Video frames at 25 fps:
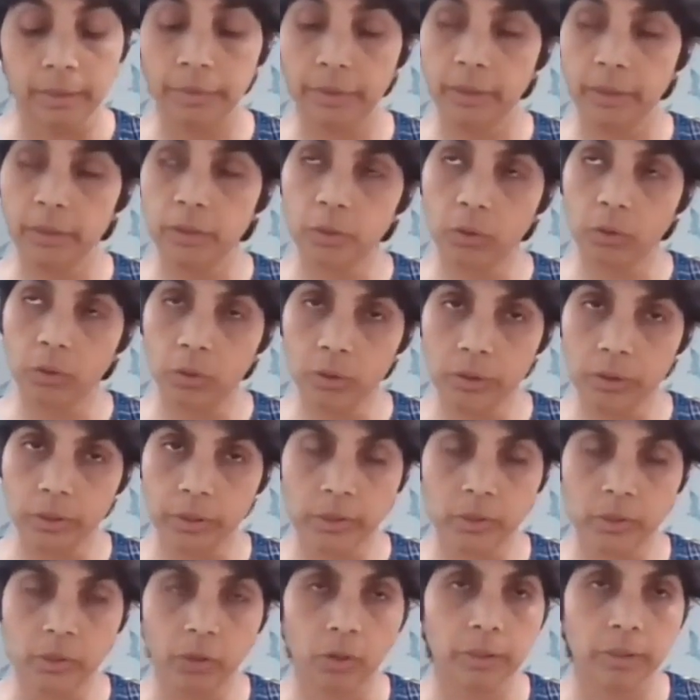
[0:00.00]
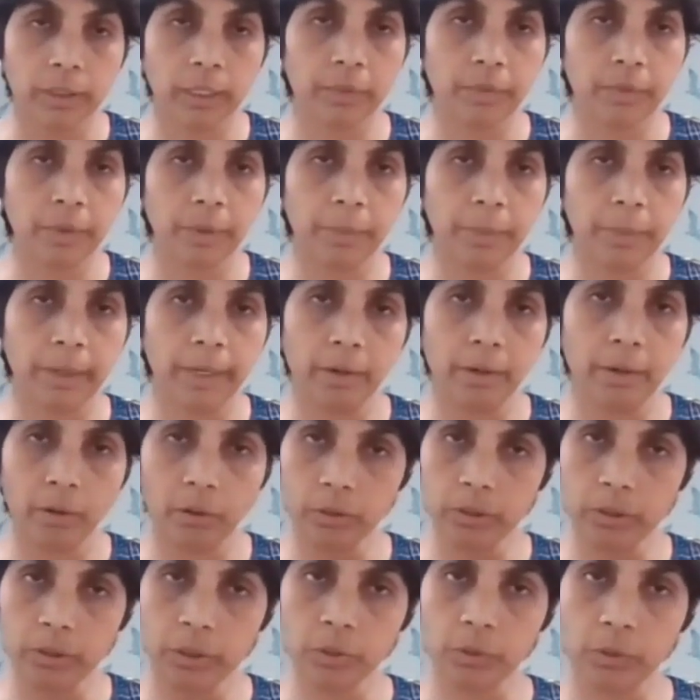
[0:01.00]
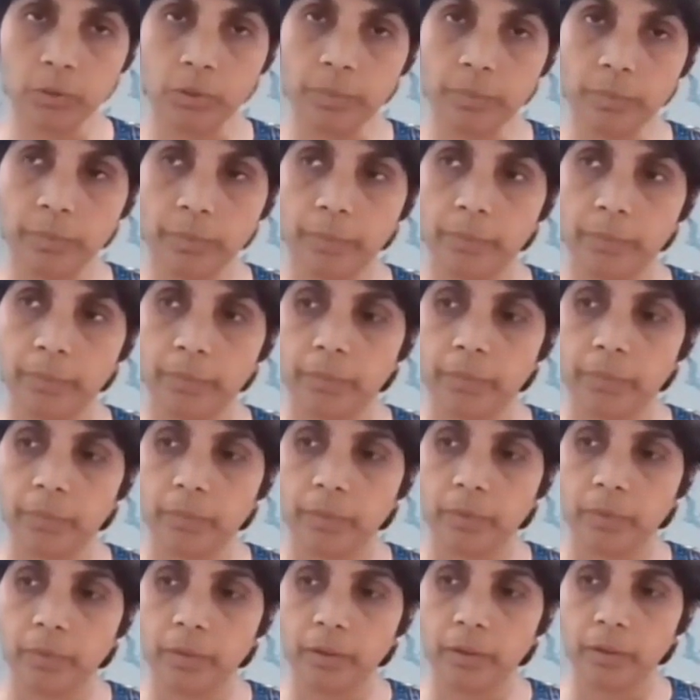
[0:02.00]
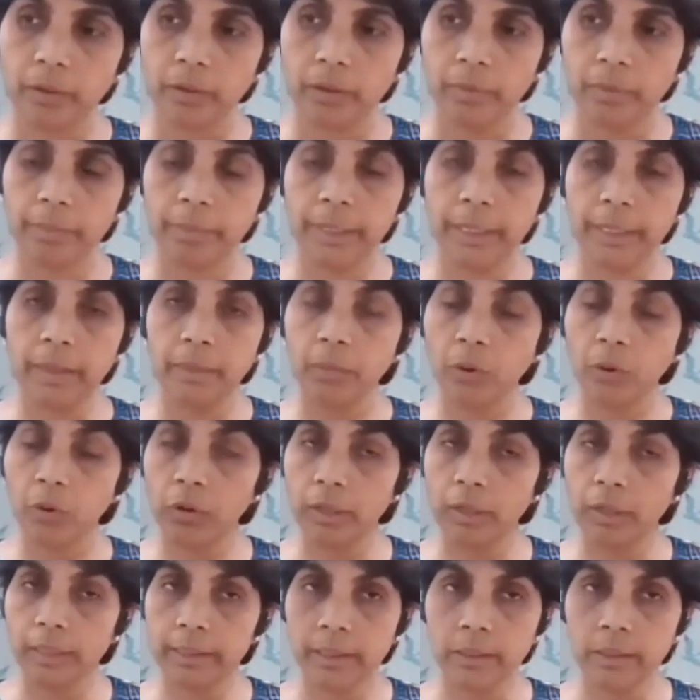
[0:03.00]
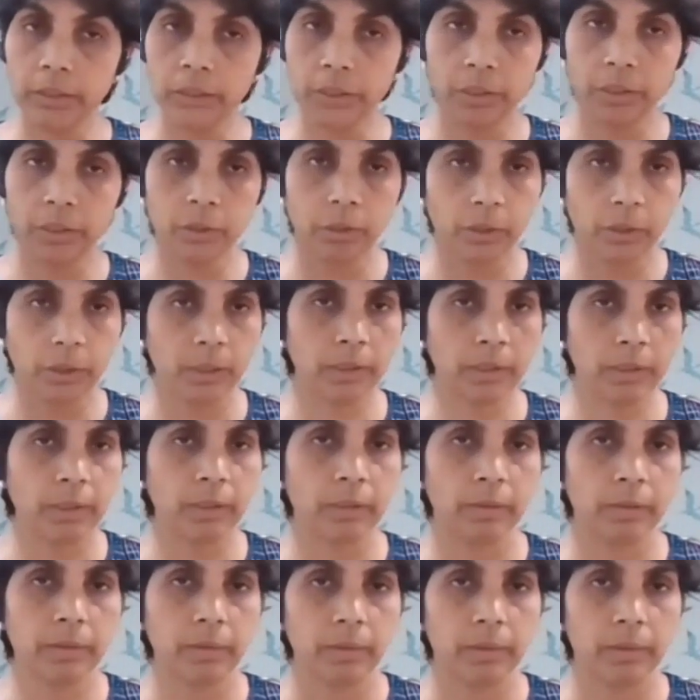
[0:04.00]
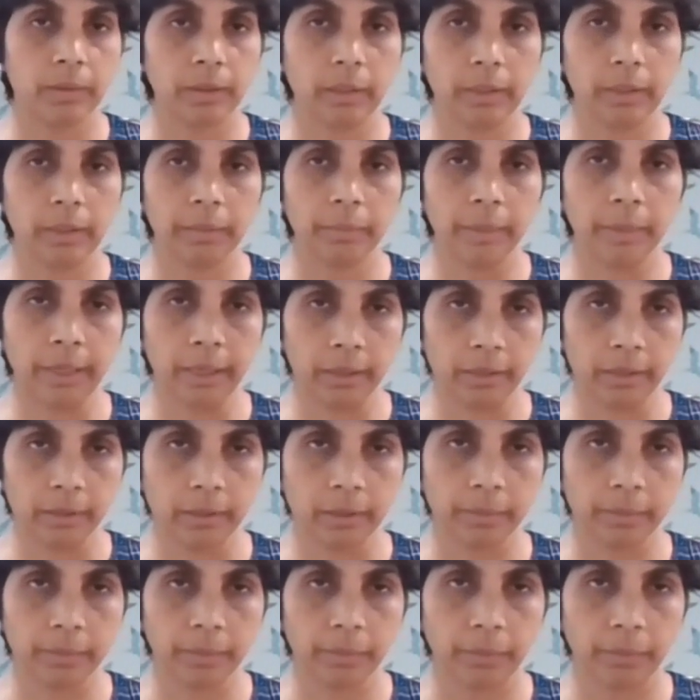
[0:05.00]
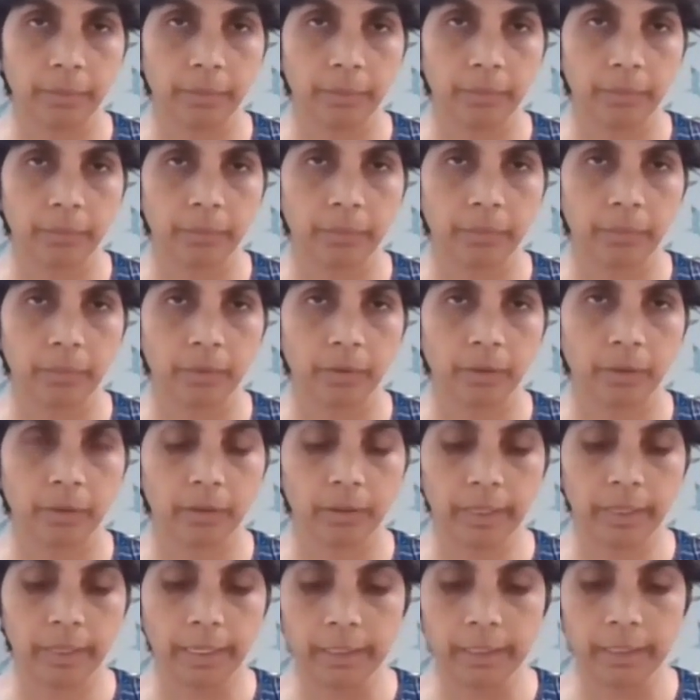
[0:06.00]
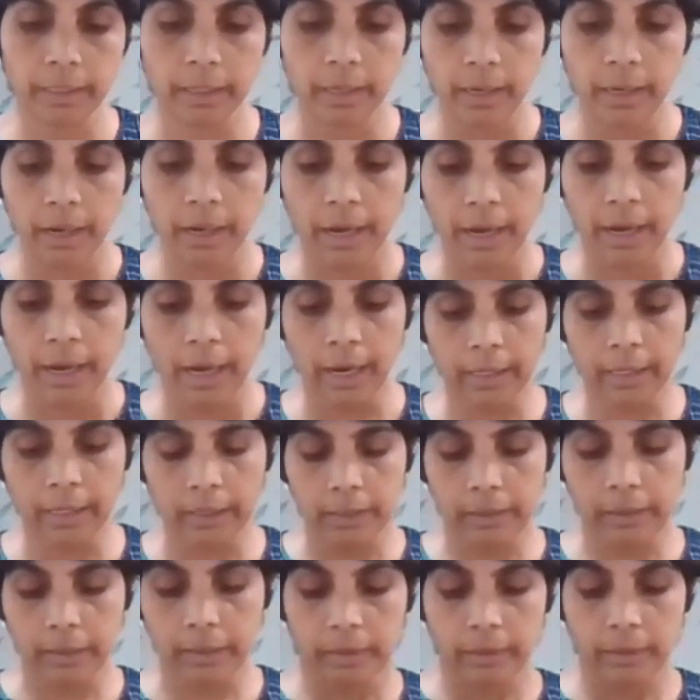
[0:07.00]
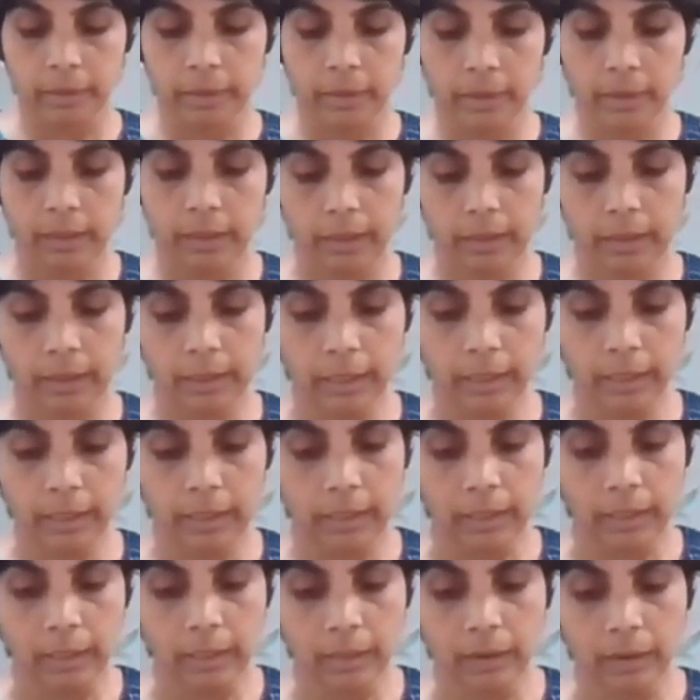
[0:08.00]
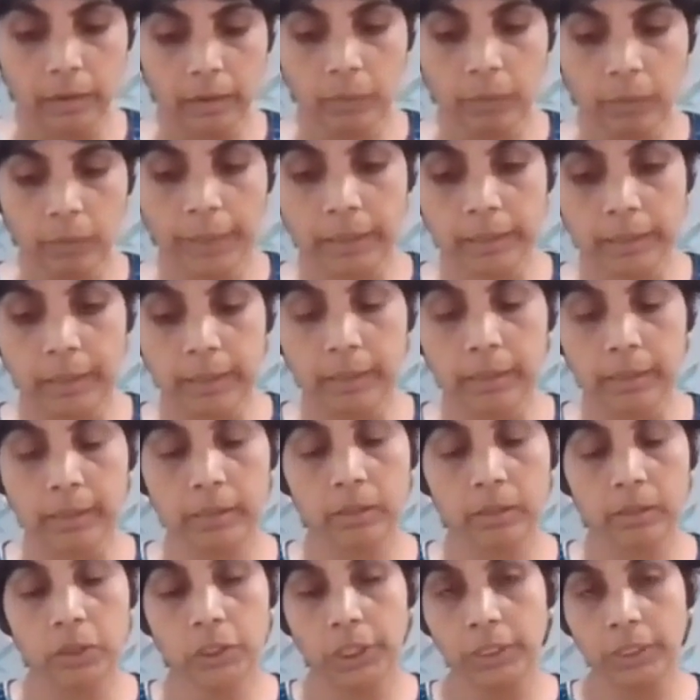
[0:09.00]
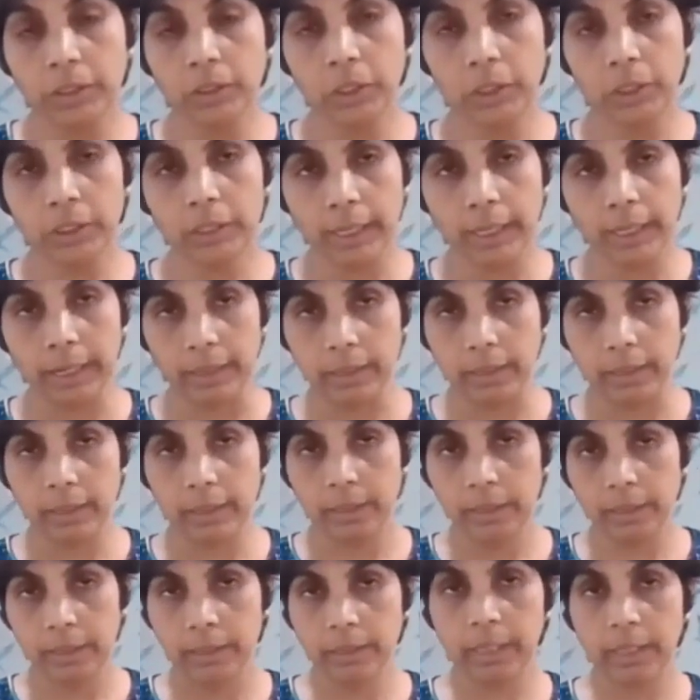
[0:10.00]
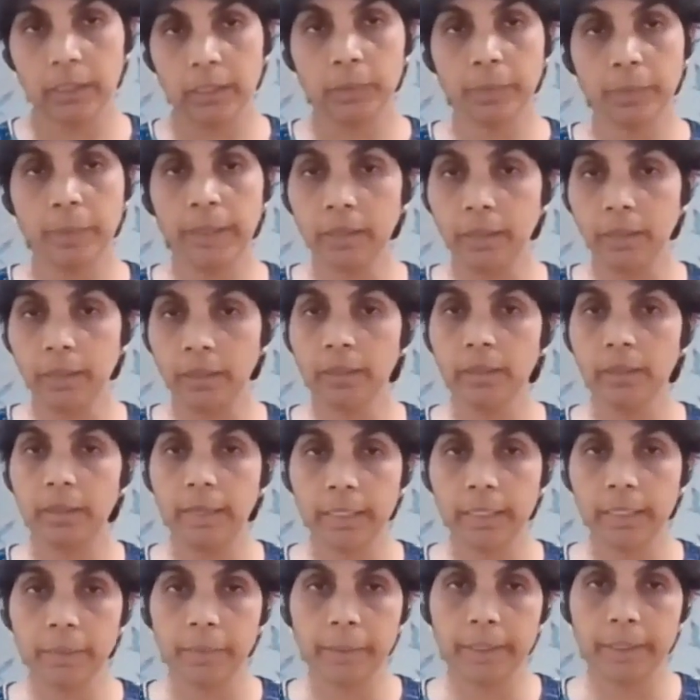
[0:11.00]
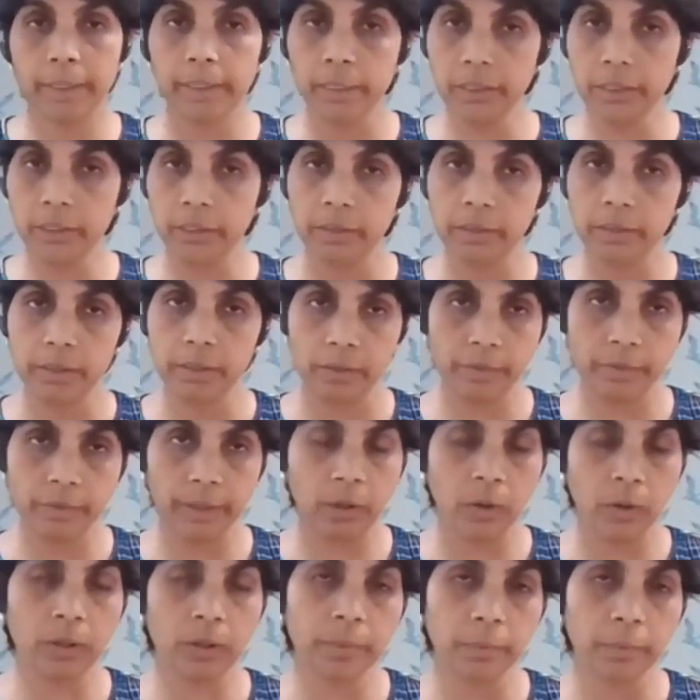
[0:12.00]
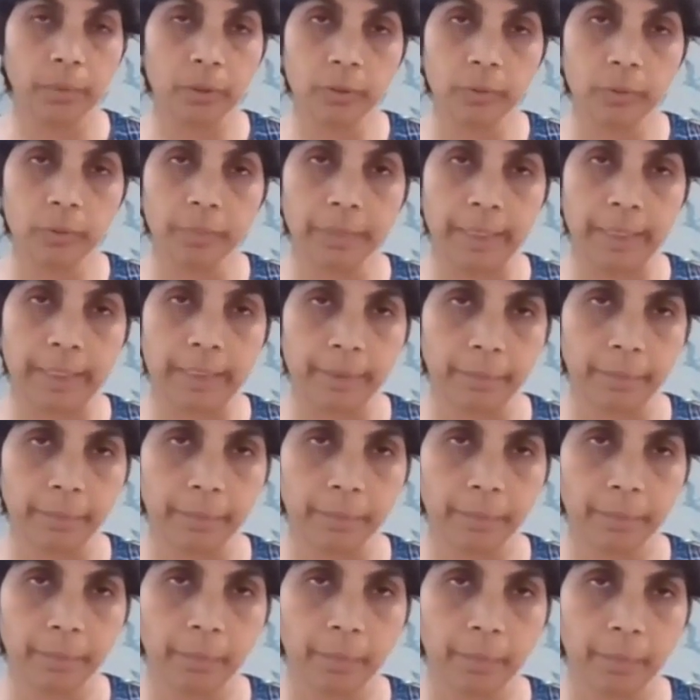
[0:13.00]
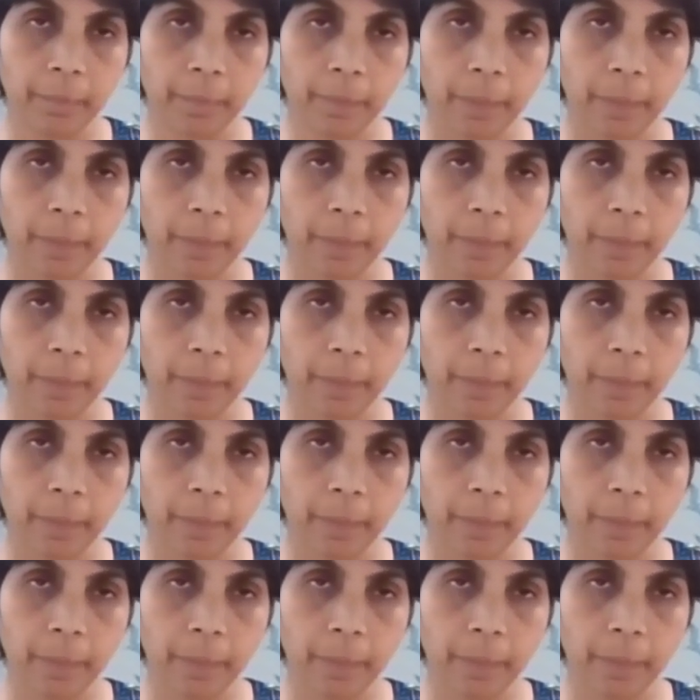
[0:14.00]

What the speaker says: Different roles that we play also bring more attention to certain mayas, right? And when there is a change in that, that's when the expectations, they're not able to meet them.